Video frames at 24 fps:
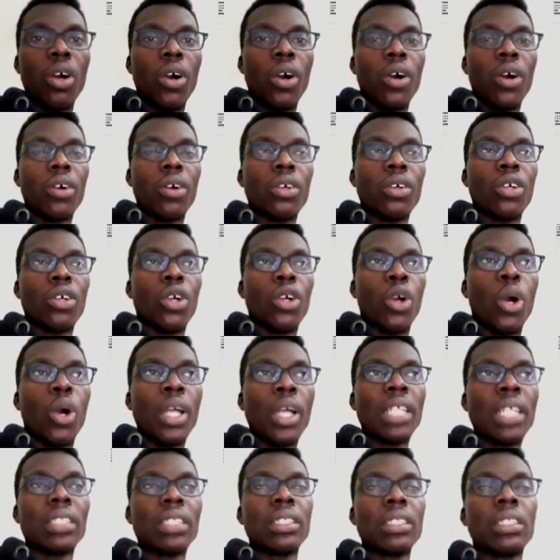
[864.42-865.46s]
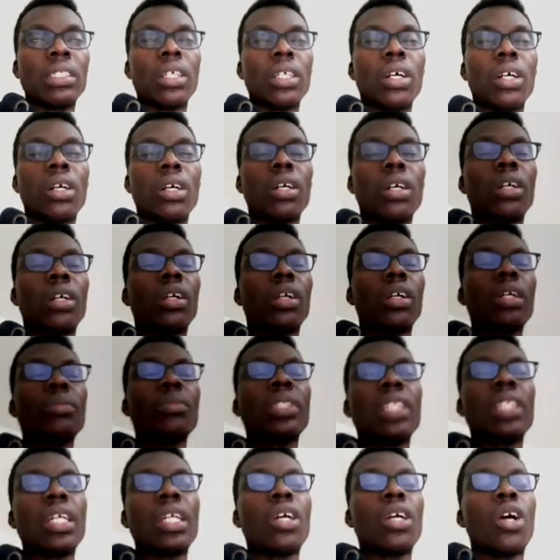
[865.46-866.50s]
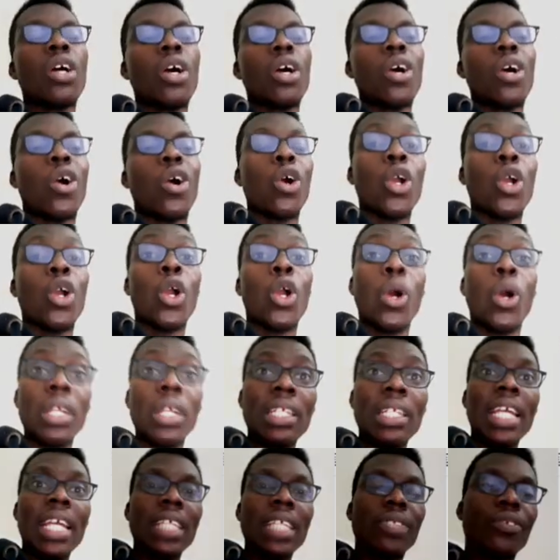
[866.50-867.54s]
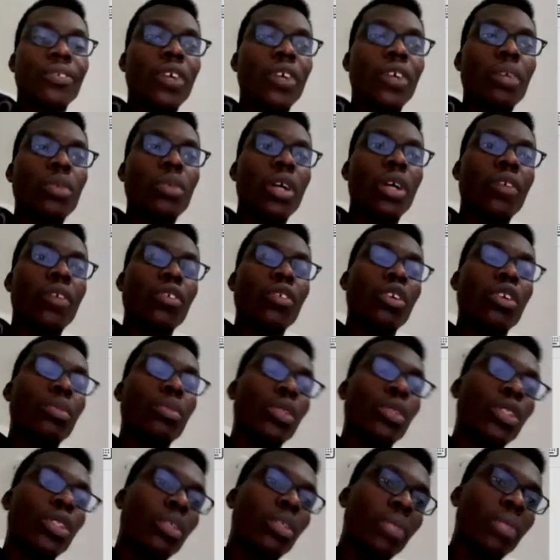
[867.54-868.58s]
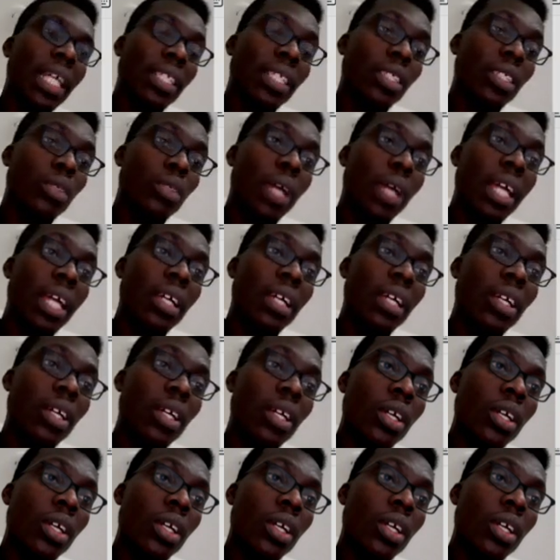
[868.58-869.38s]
or uncoiled, or let me say uncondensed form of chromosomes, as it were.